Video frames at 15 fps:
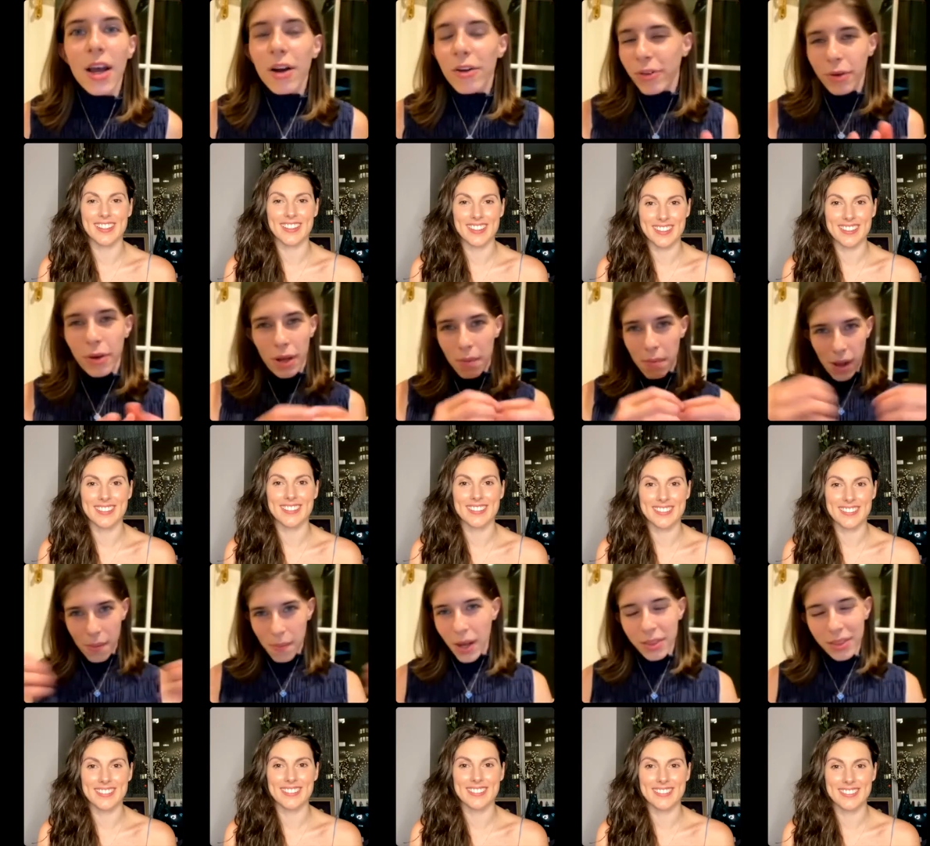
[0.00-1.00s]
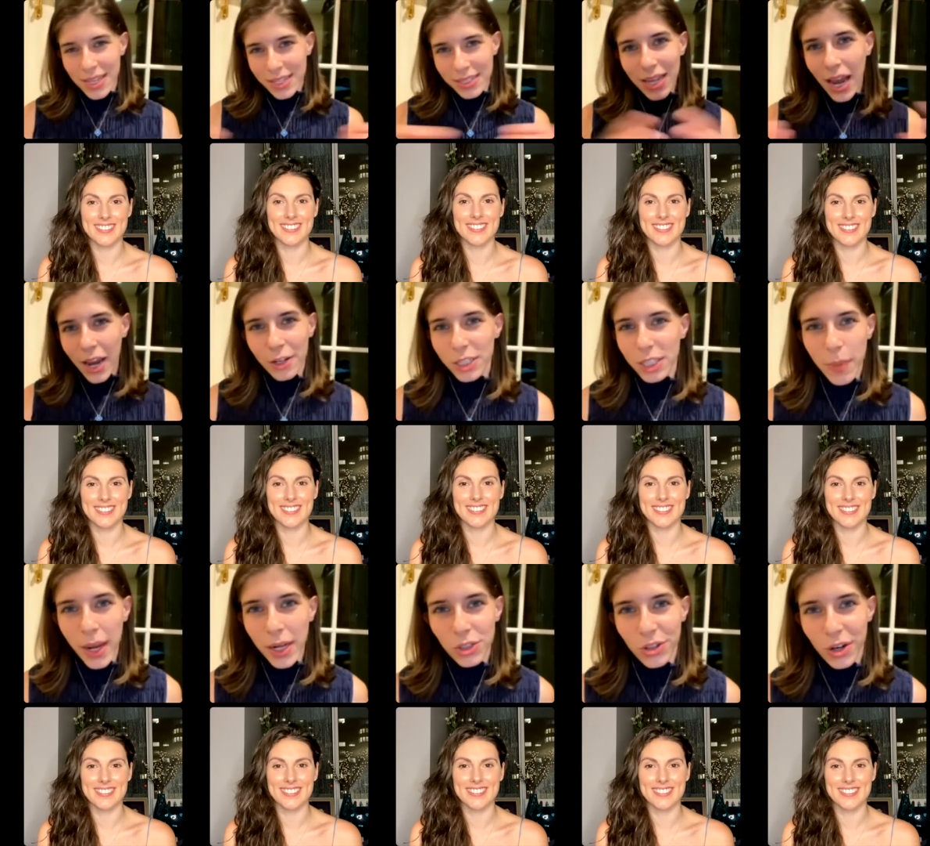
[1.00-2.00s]
Speaker 1: for, um, among the entire
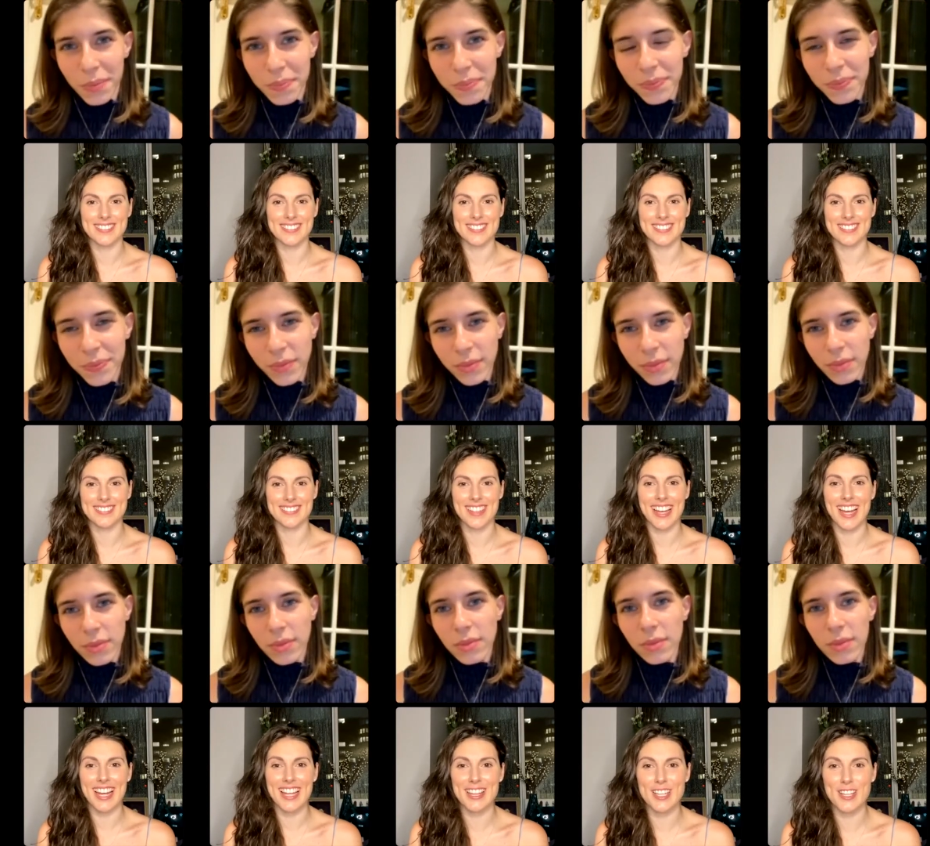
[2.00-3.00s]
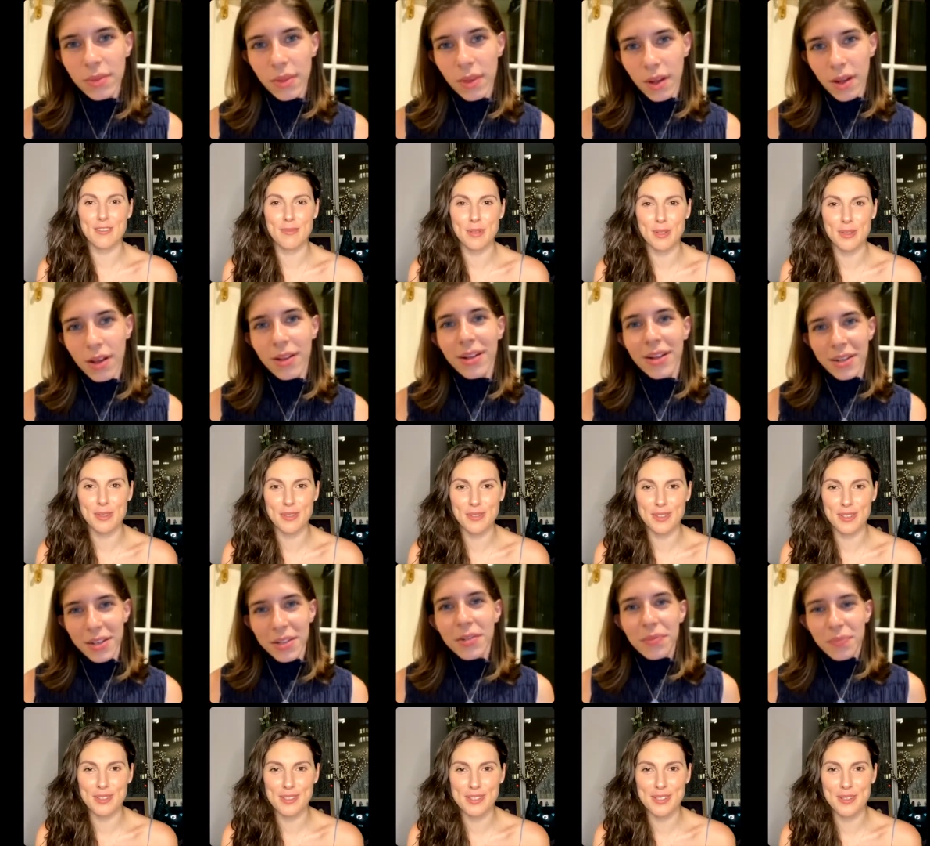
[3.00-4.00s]
spectrum.
Speaker 2: I love both of
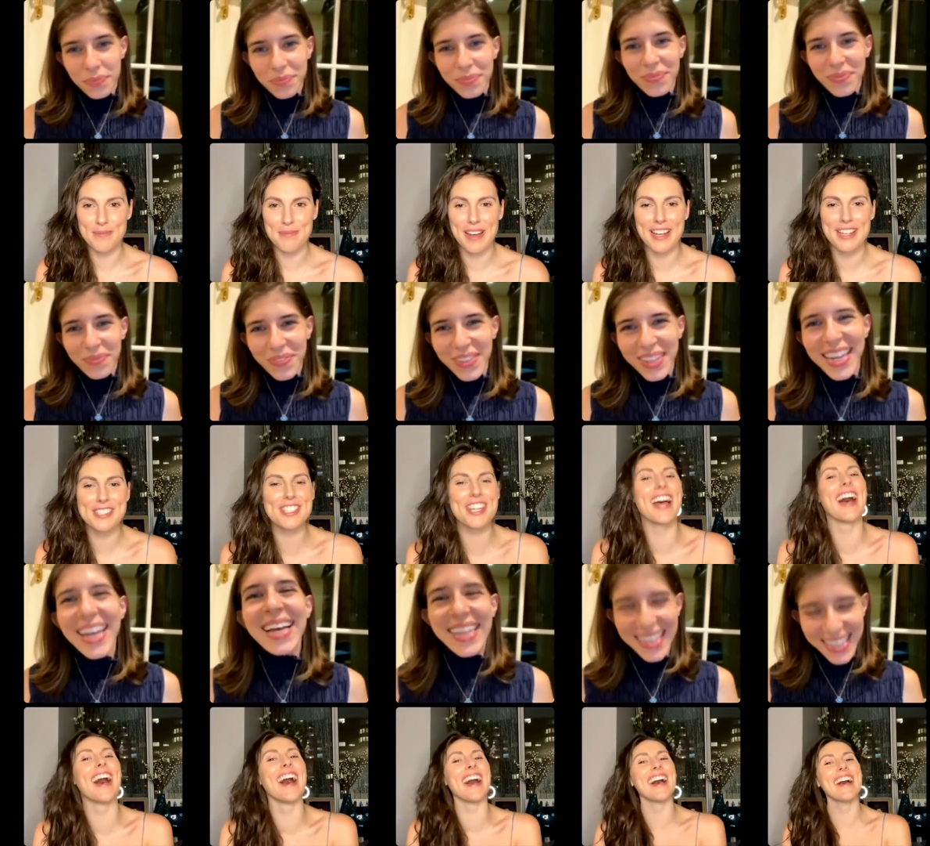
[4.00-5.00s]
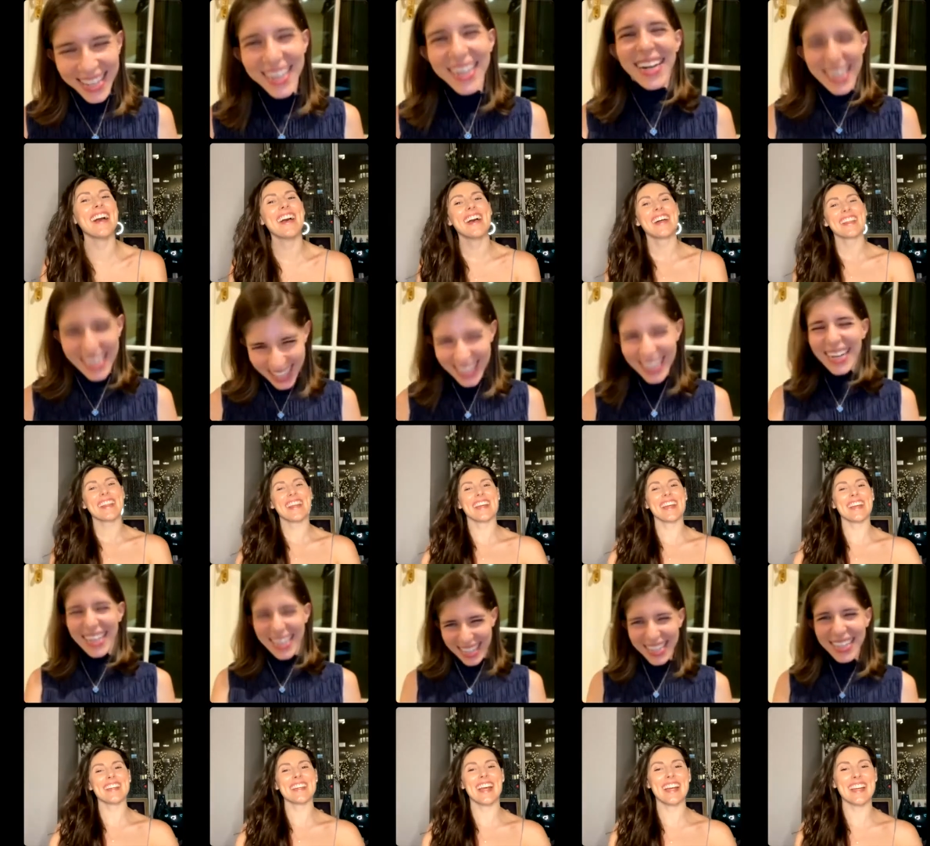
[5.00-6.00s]
those so much.
Speaker 1: Like I,
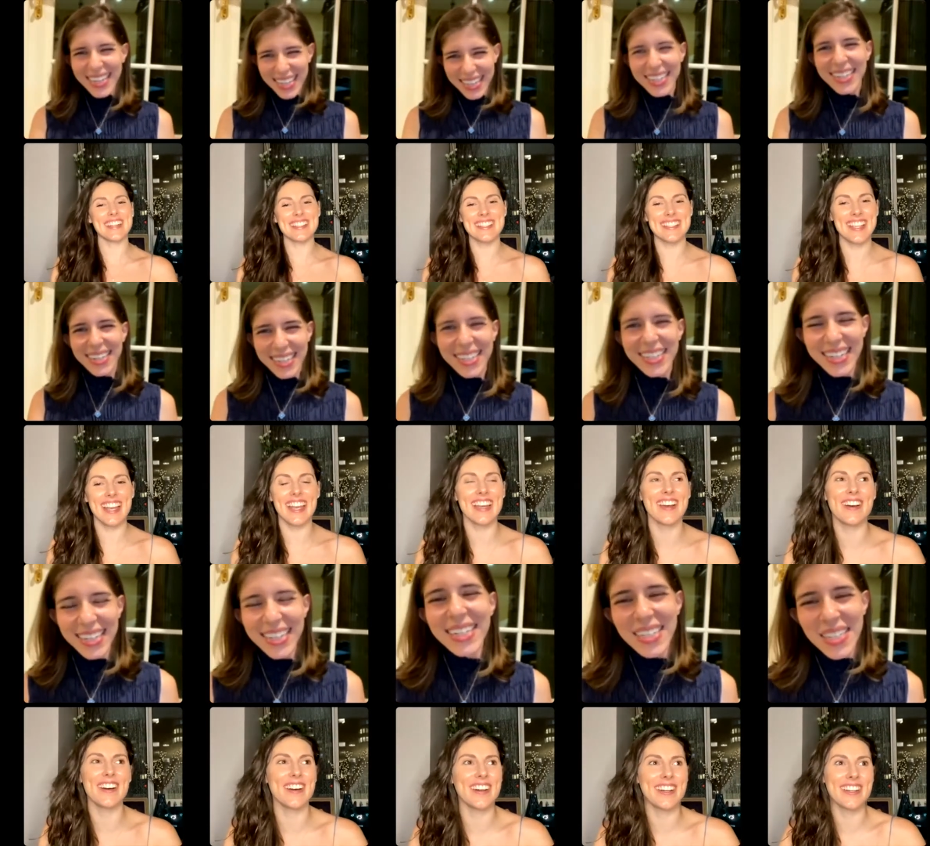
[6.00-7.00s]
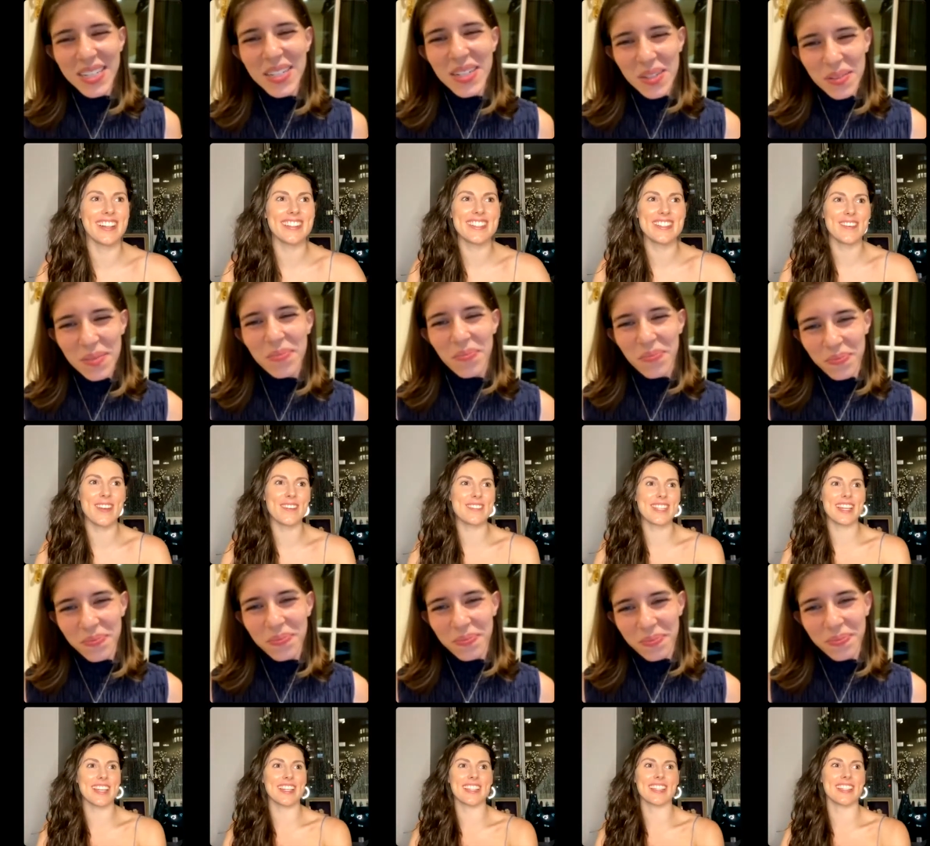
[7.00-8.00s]
I could say,
Speaker 2: oh, sometimes I
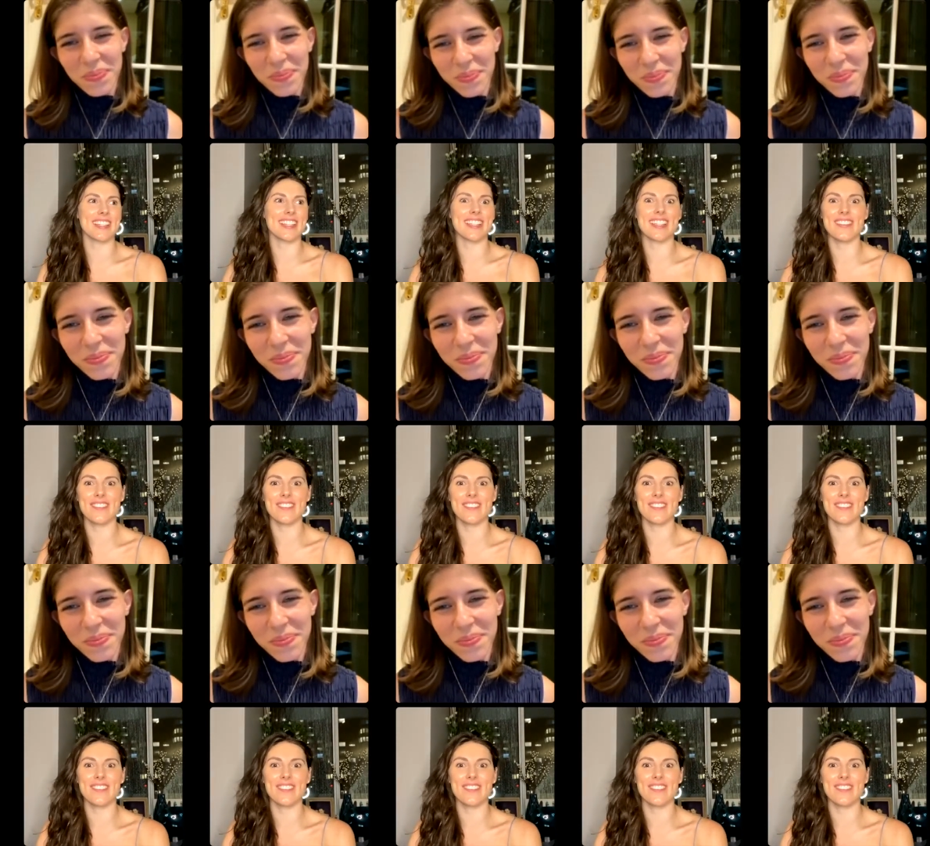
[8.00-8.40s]
could live